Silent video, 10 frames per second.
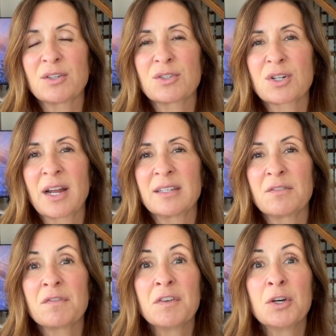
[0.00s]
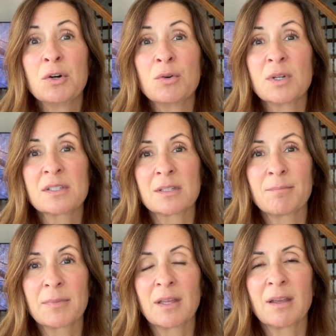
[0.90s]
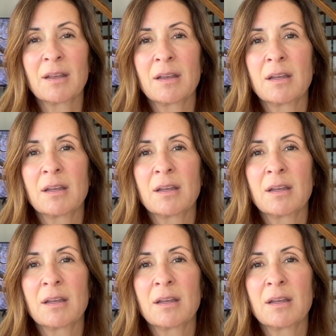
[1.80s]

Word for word: you're trying to fill with something